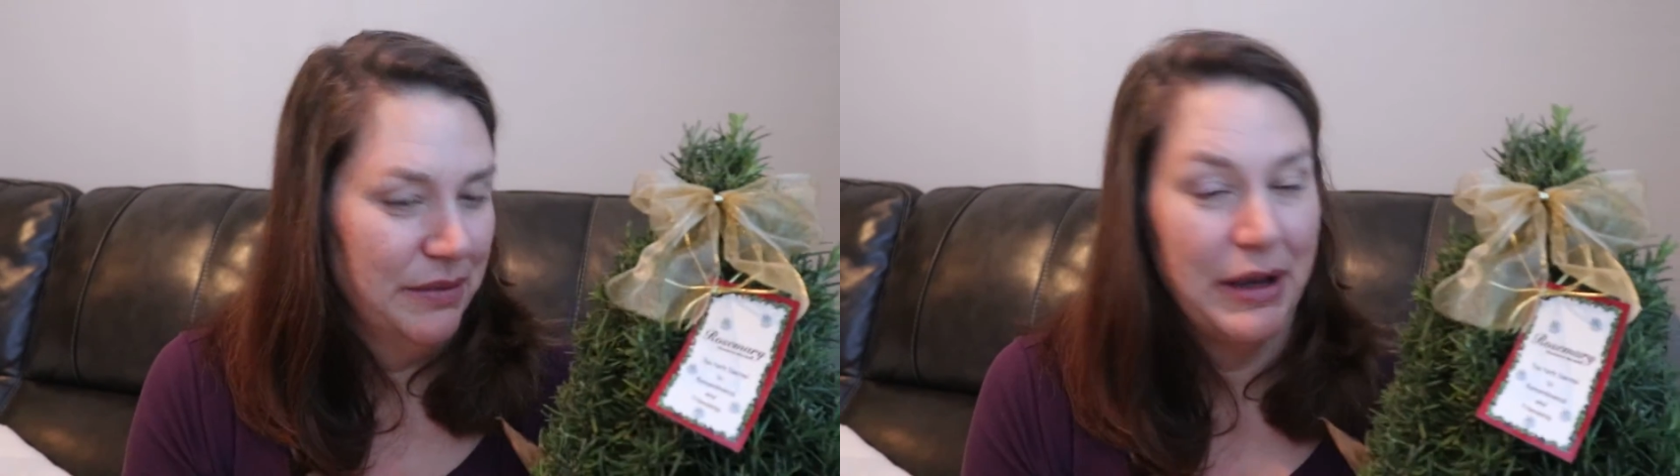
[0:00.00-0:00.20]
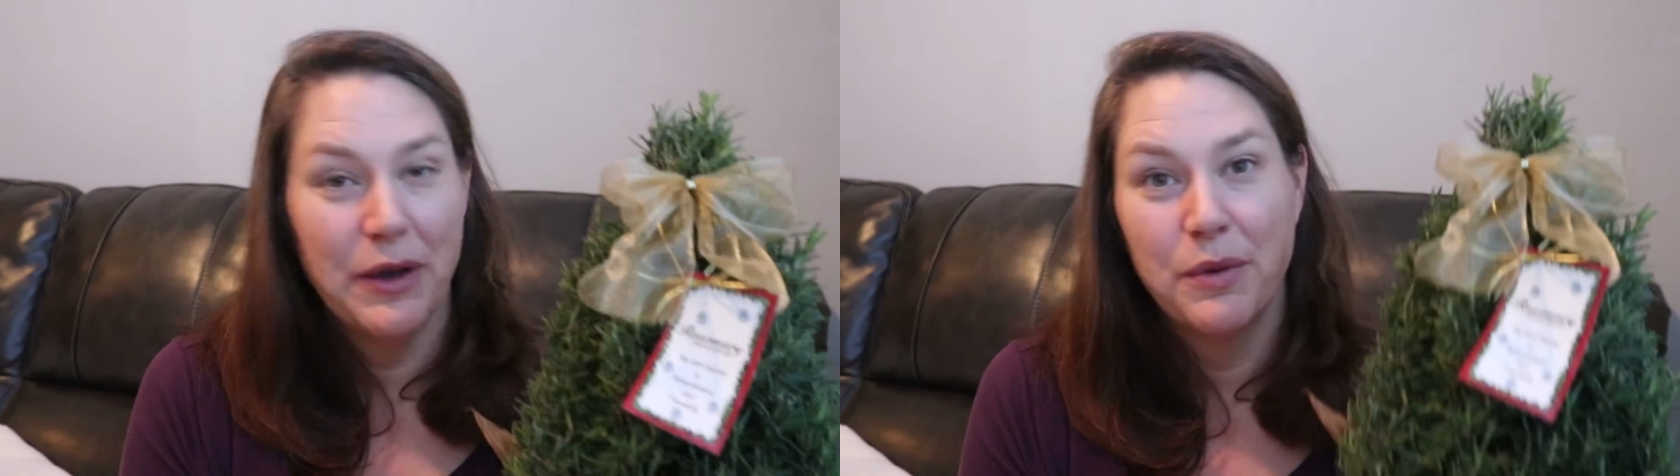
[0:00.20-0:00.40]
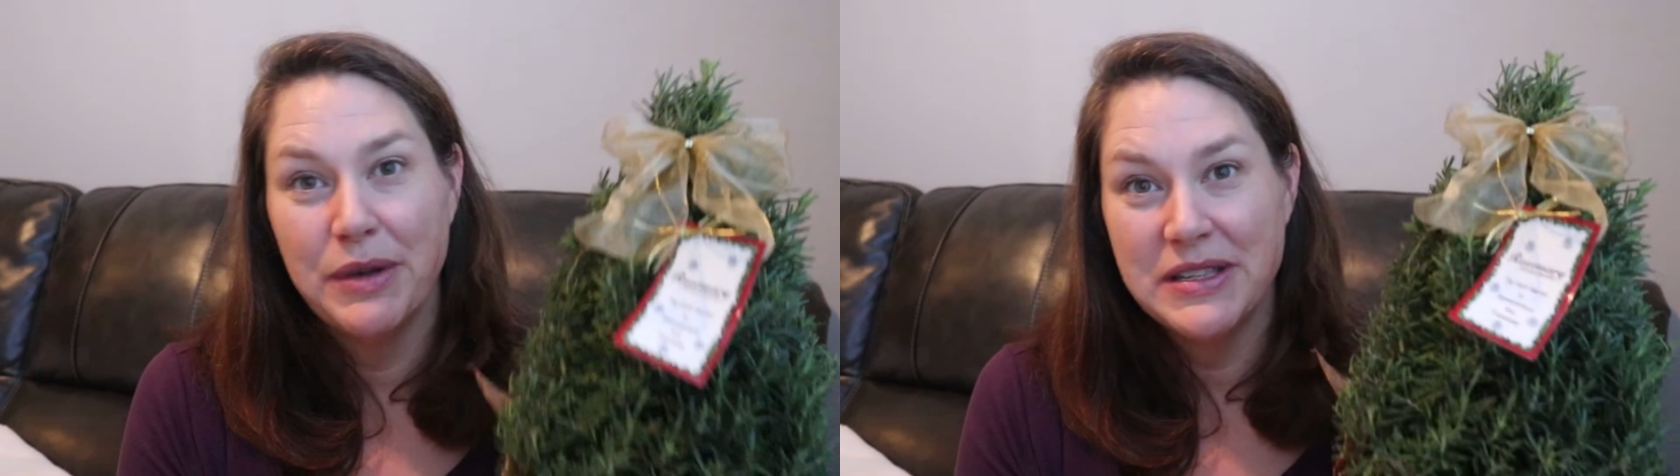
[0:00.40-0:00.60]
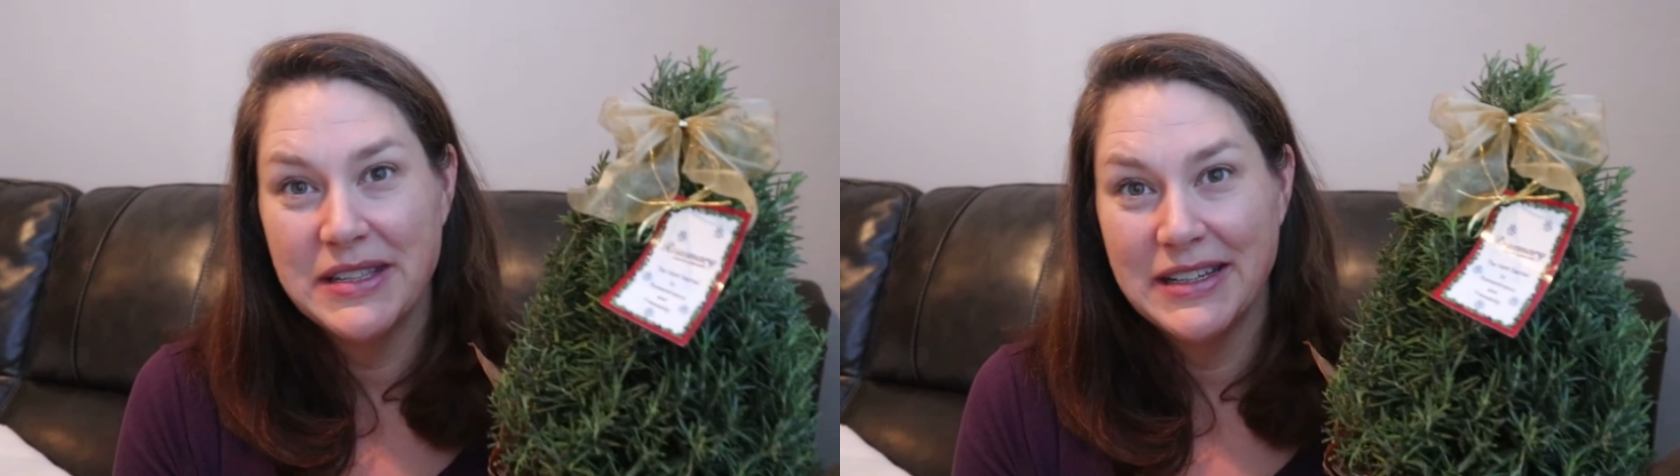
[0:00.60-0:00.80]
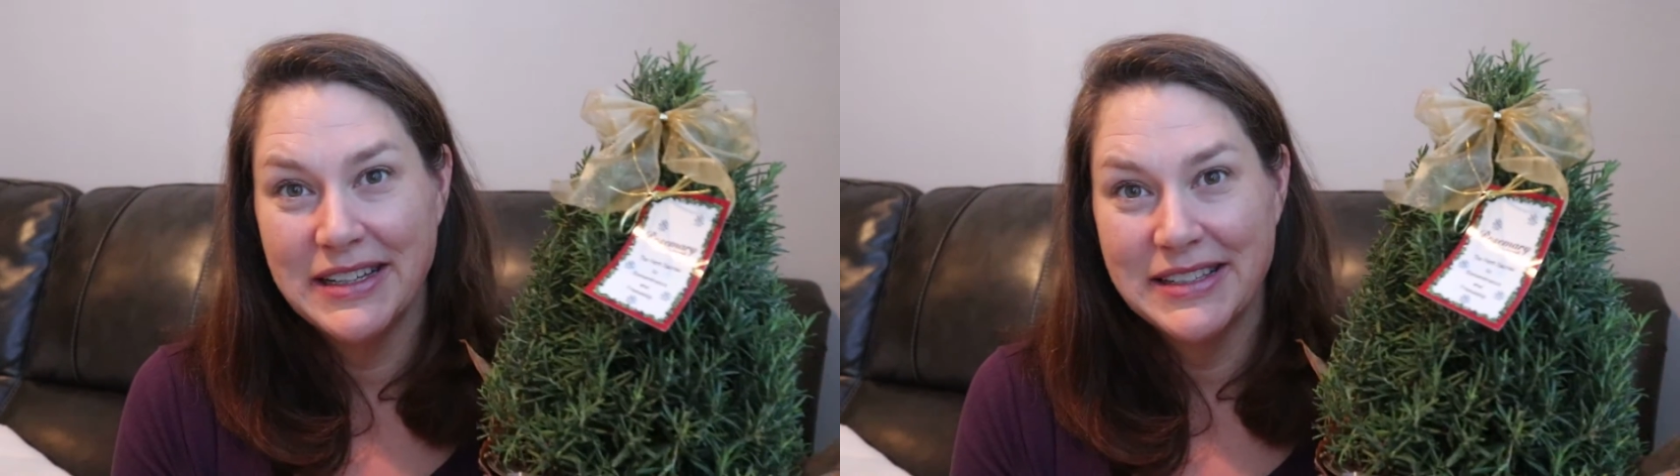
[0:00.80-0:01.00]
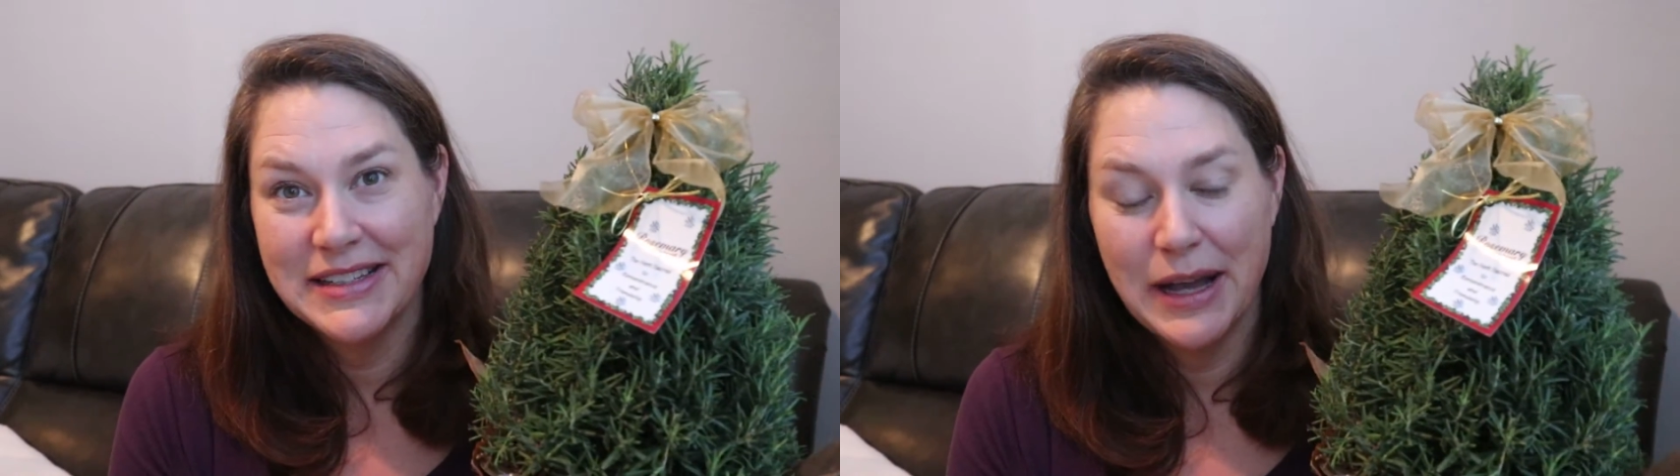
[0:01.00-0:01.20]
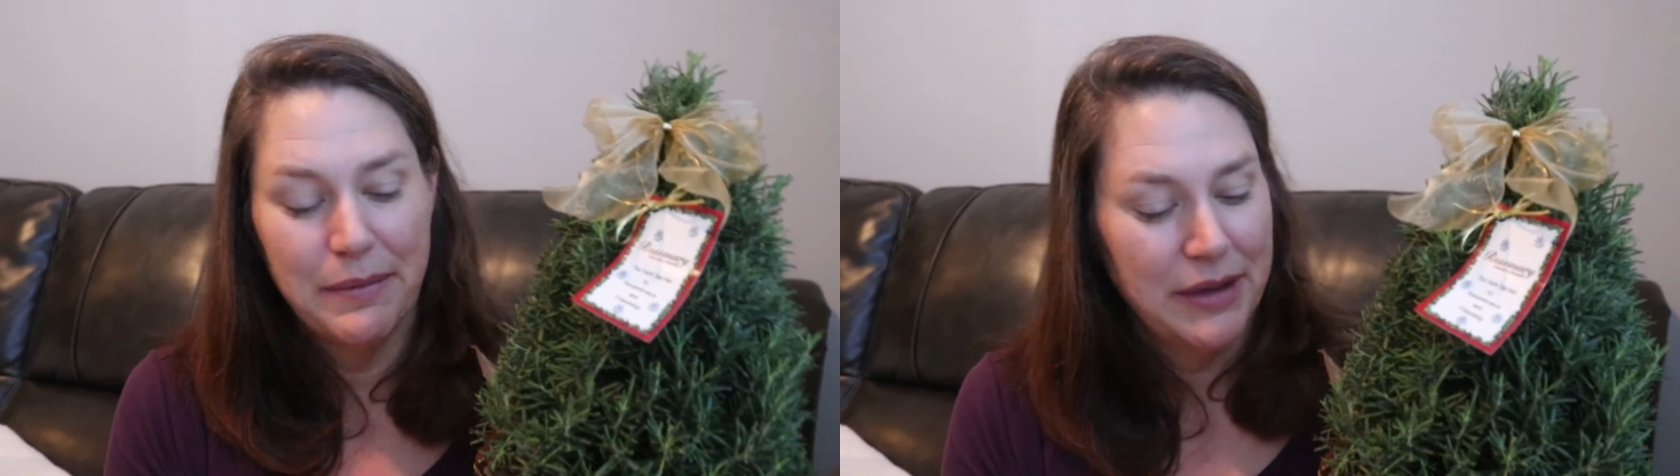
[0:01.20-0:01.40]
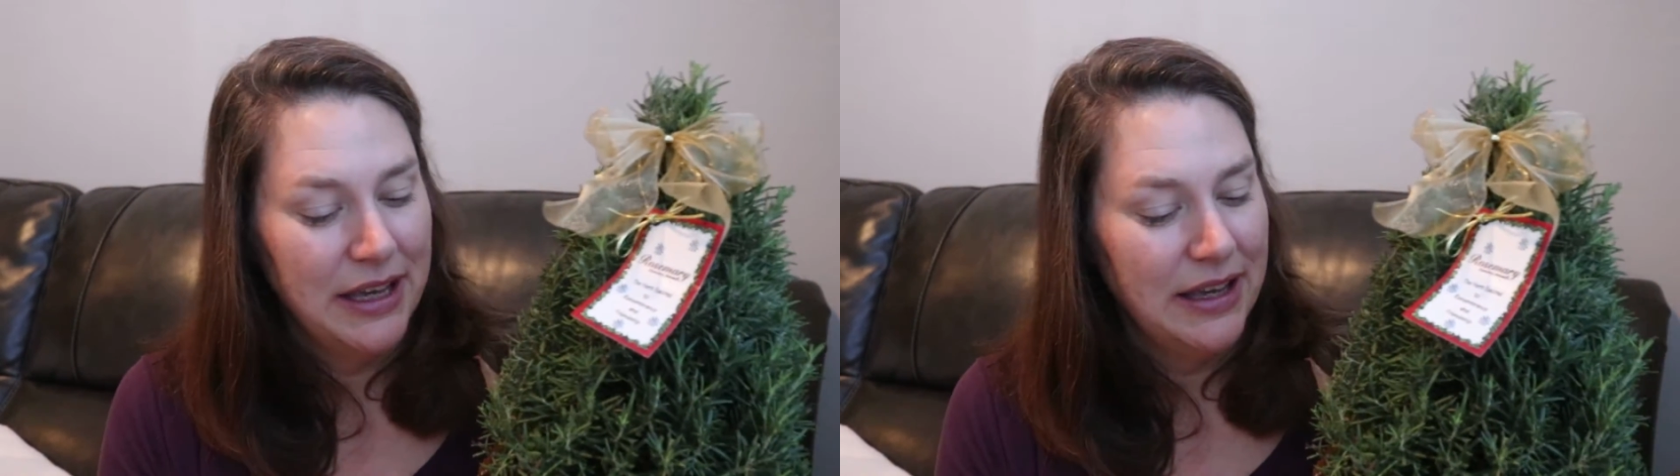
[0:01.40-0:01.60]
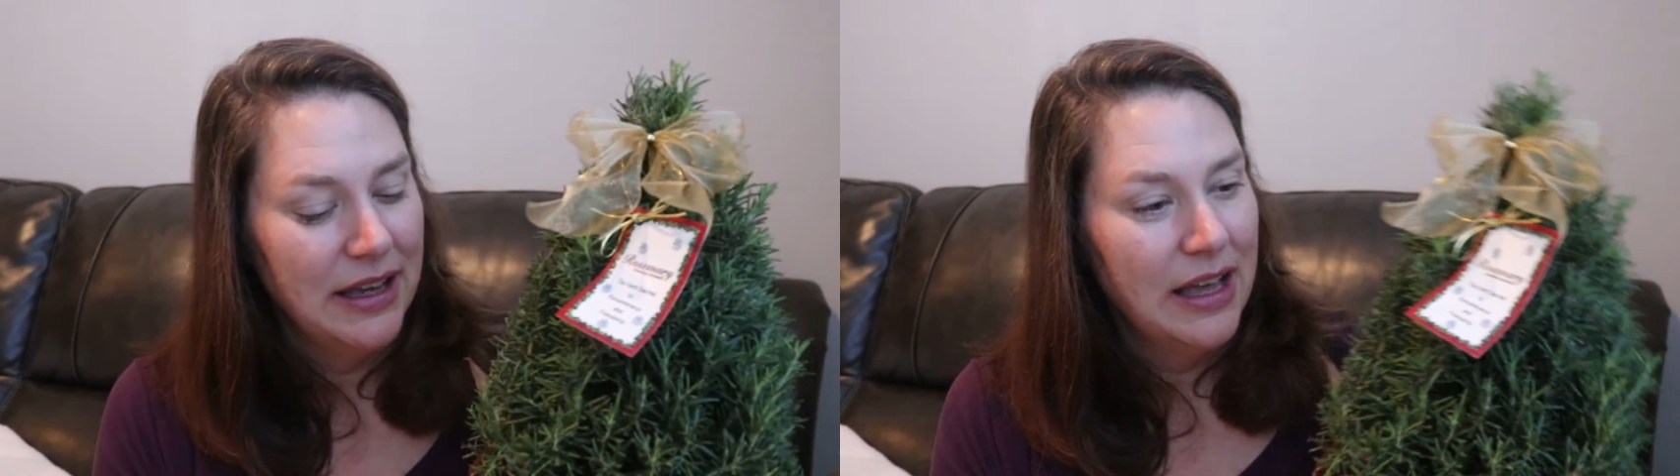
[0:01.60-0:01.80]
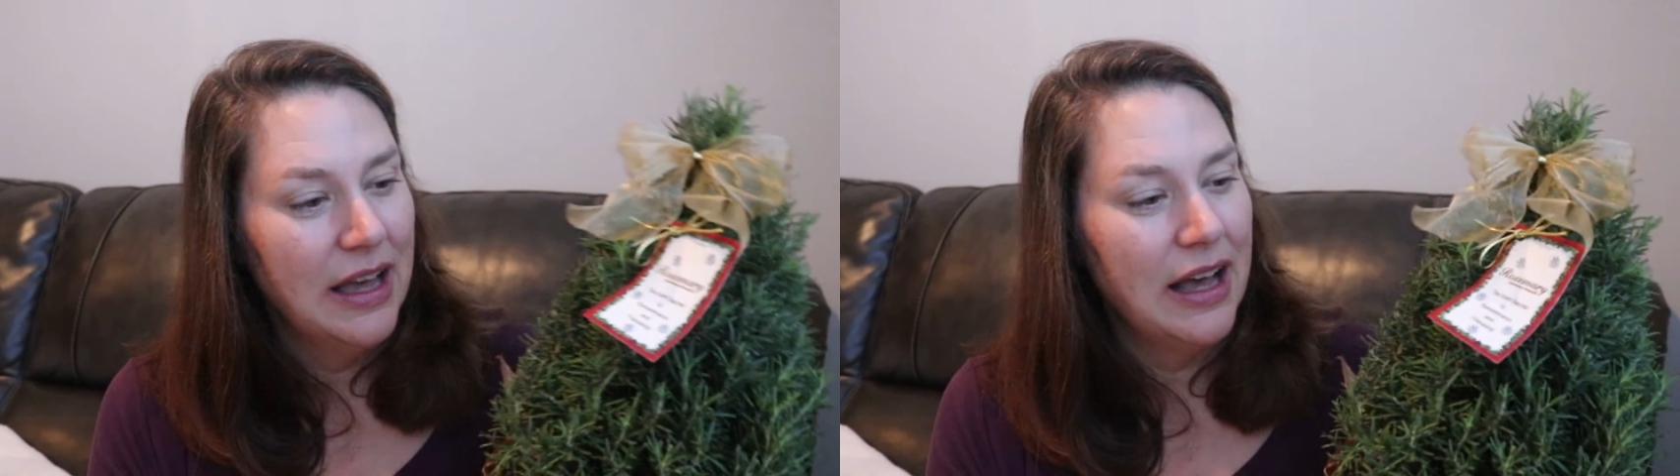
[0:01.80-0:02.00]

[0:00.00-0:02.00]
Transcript: my obesity is not me.